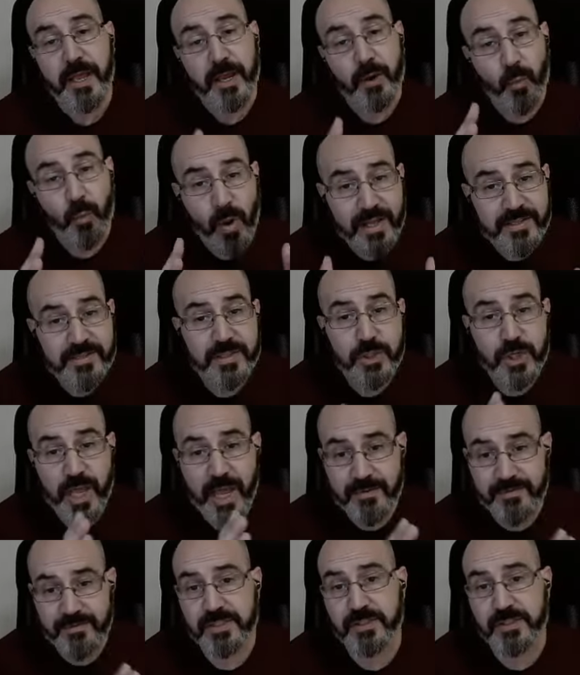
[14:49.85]
And once you
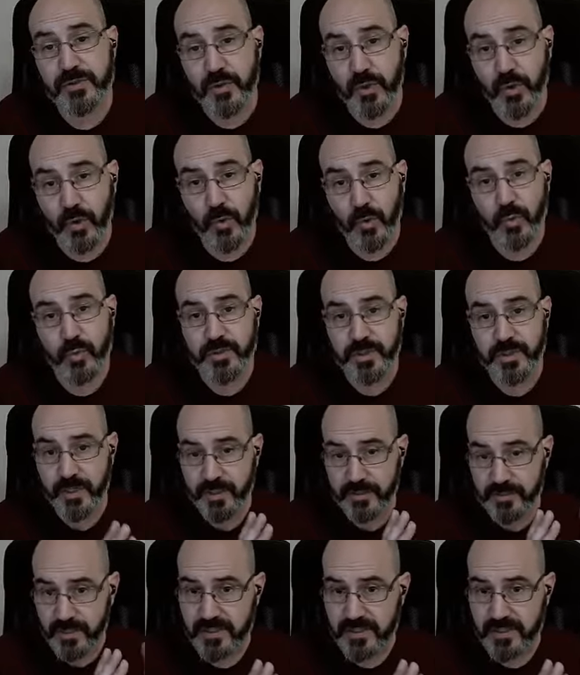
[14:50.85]
have installed